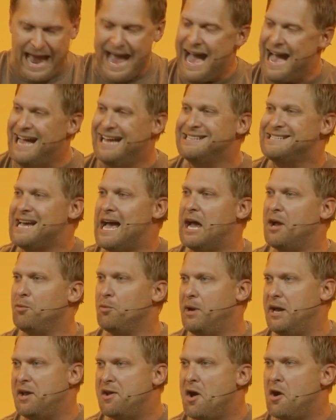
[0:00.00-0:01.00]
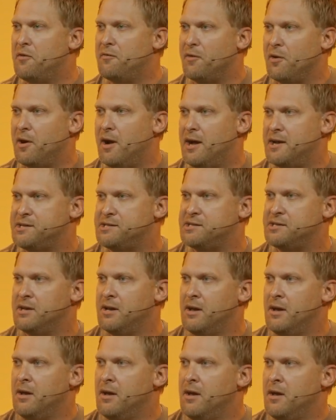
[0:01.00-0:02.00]
As I read over us,
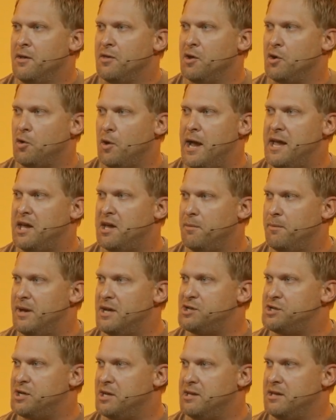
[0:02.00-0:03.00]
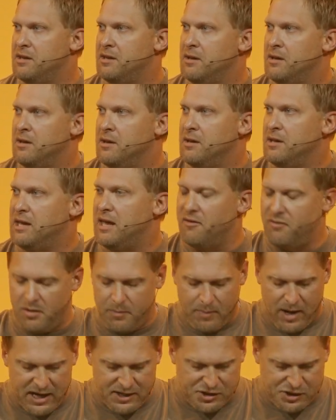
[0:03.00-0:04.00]
the Great Commission
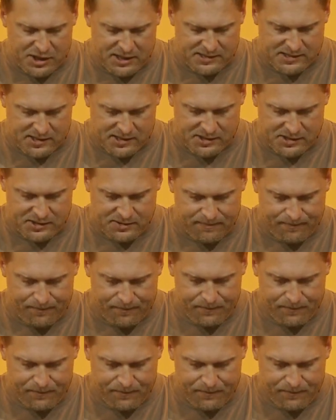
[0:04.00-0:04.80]
given by Jesus.